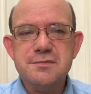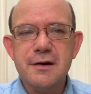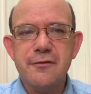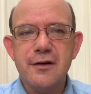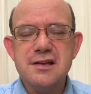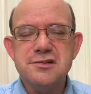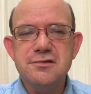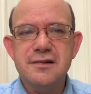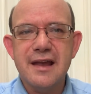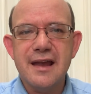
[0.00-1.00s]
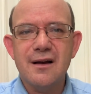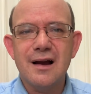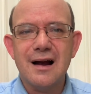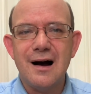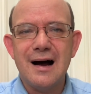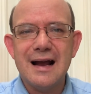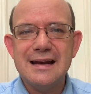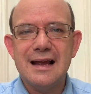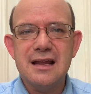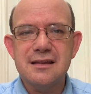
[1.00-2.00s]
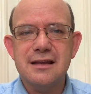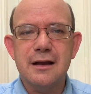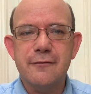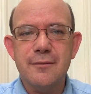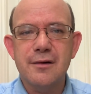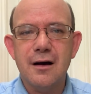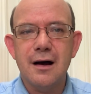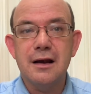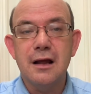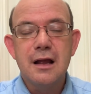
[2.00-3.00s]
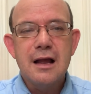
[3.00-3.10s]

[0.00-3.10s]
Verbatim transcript: But friends, you cannot hide anything from God.